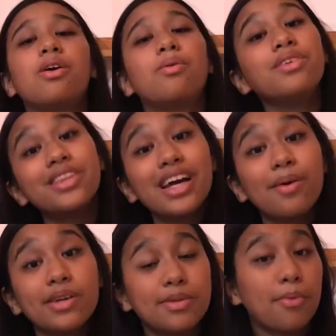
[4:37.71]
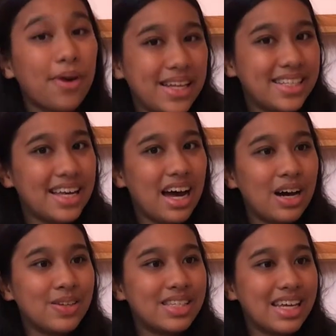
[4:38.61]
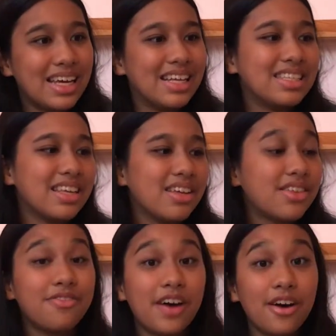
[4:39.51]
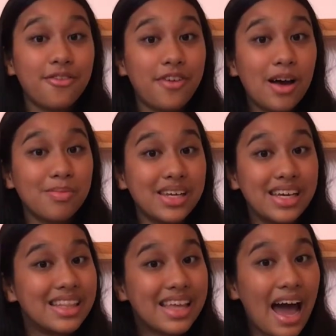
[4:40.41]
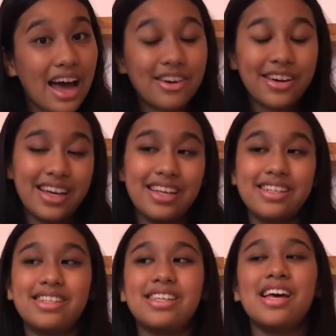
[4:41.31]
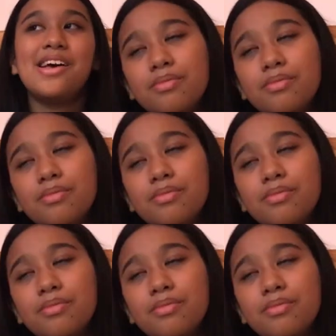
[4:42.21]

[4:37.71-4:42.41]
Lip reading: One thing I want to point out is the found family in the Anarchists,